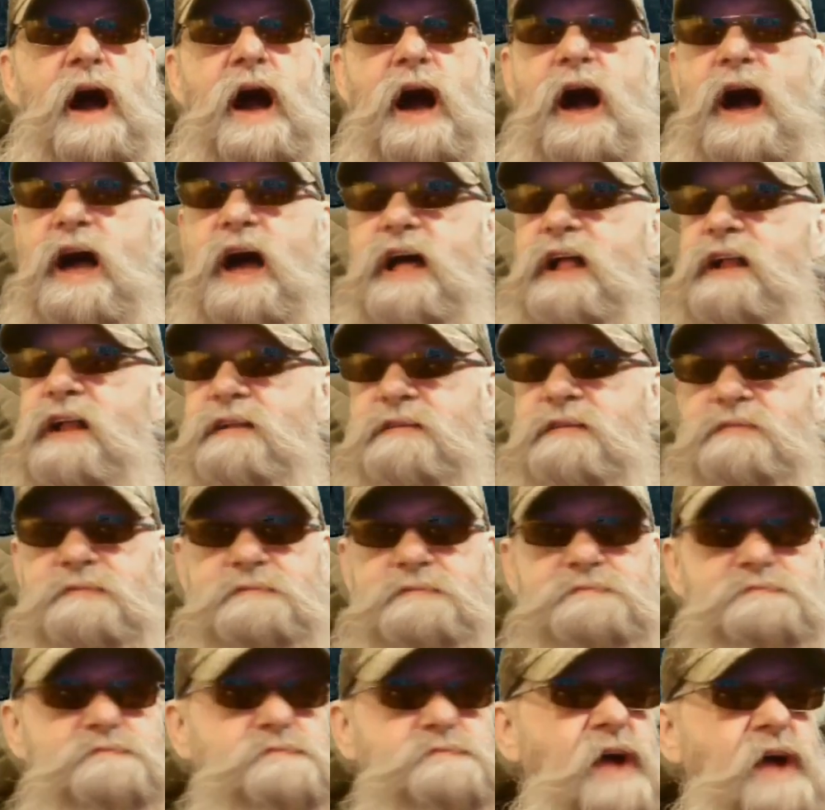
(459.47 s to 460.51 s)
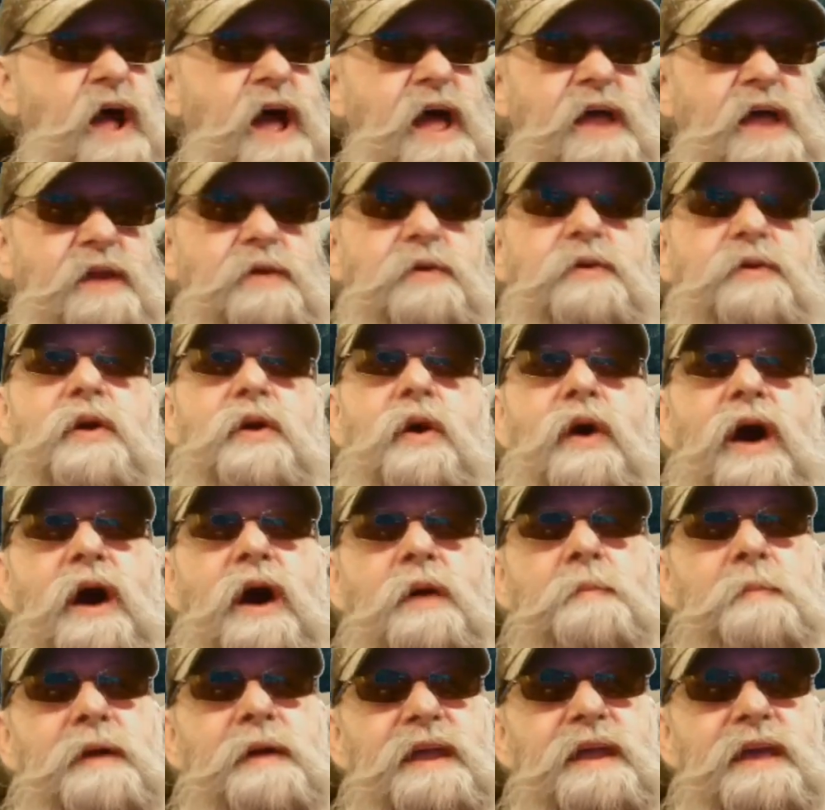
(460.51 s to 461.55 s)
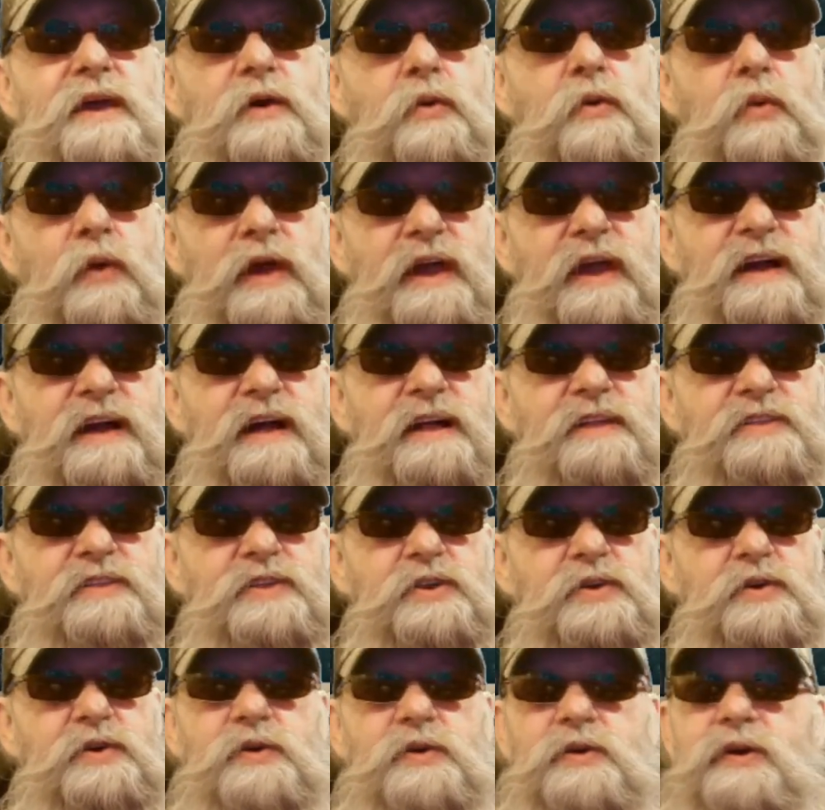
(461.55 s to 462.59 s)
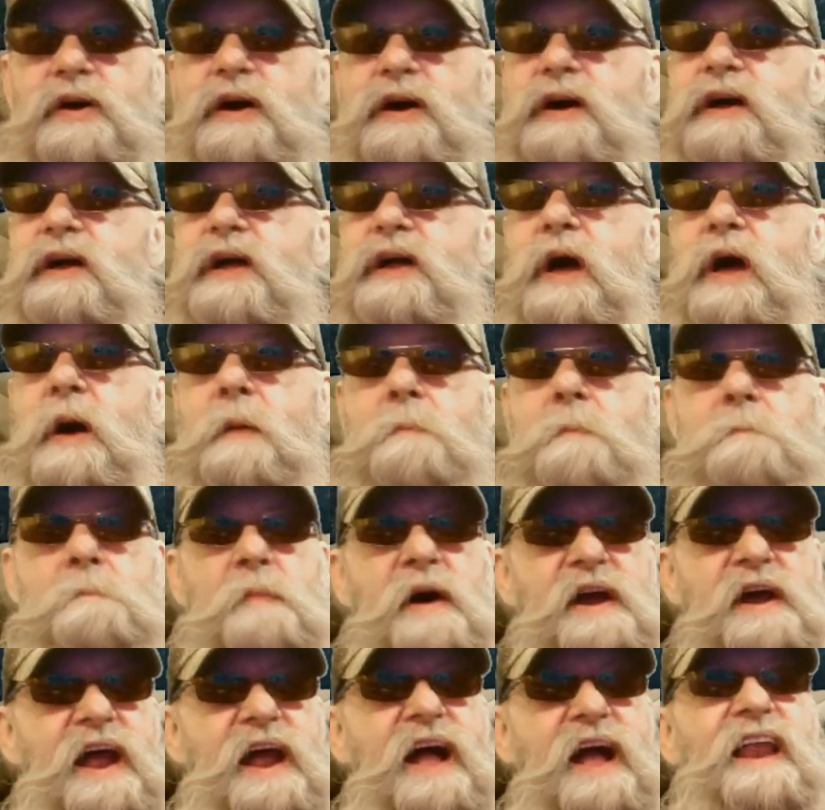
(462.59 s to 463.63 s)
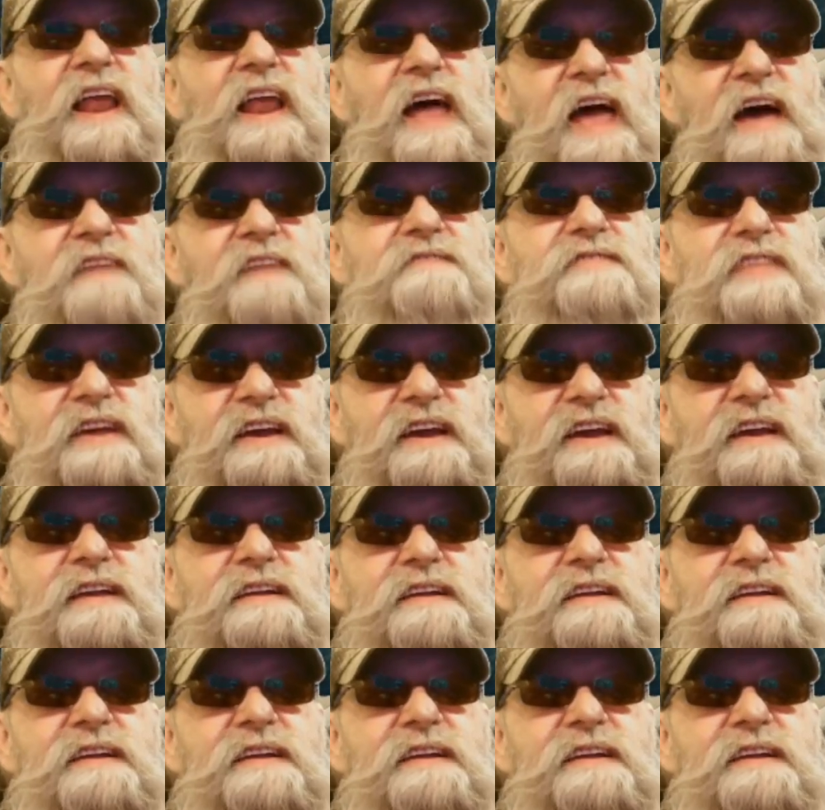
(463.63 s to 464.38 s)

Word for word: I'll I don't know how many a week I'll do, but I'll have the